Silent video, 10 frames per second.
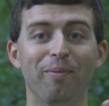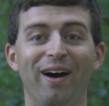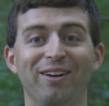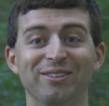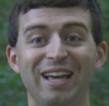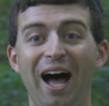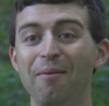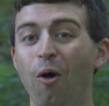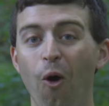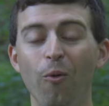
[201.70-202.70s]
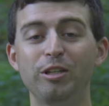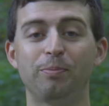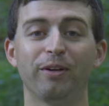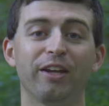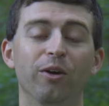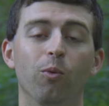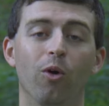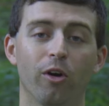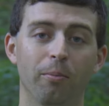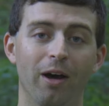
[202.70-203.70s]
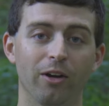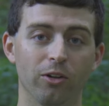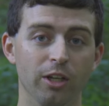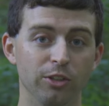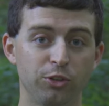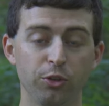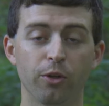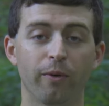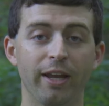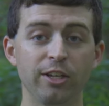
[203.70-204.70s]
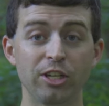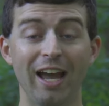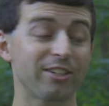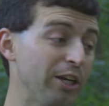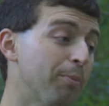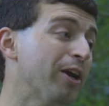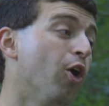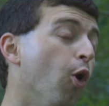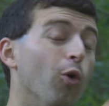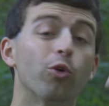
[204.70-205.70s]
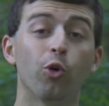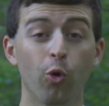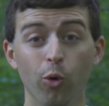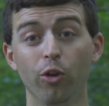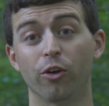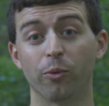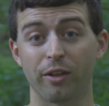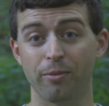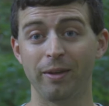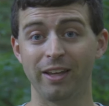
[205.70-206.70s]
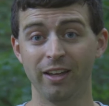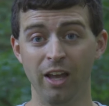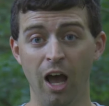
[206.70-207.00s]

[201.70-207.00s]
bottles. I'm always bringing a water bottle to the range. Actually, I bring a whole cooler with me